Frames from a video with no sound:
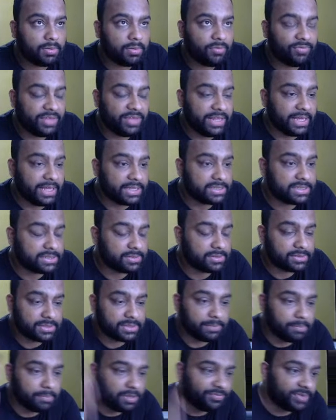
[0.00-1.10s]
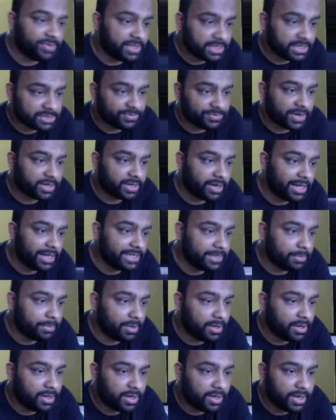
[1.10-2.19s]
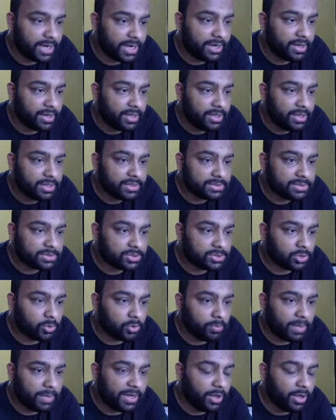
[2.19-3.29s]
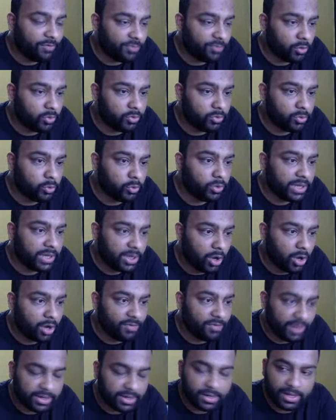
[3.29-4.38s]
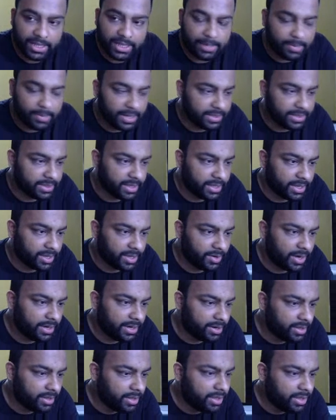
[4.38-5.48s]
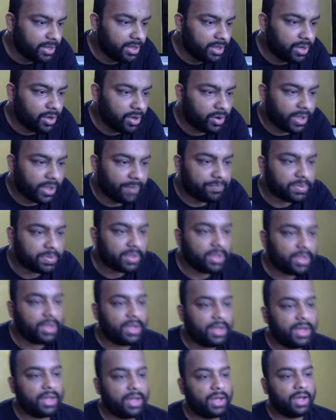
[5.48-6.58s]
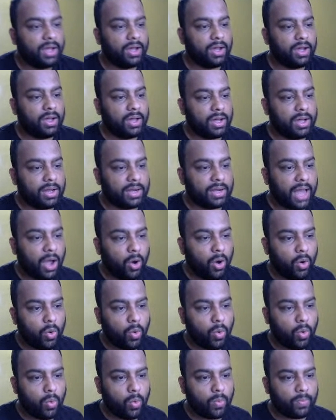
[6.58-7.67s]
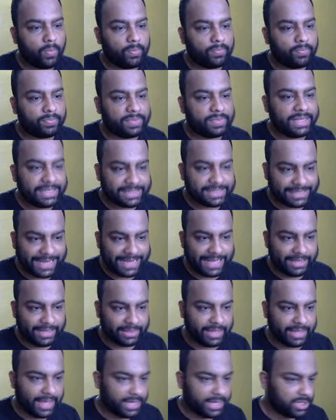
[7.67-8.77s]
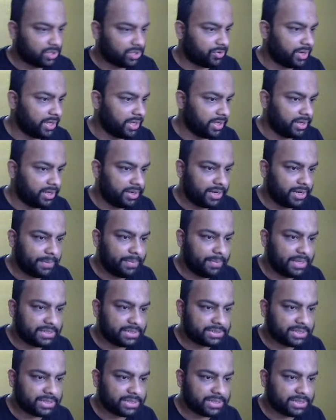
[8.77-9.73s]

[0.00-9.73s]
physics, simple physics, vector algebra, right? So many of you do recall vector algebra, I think, right? Okay. Now this length x3, let me just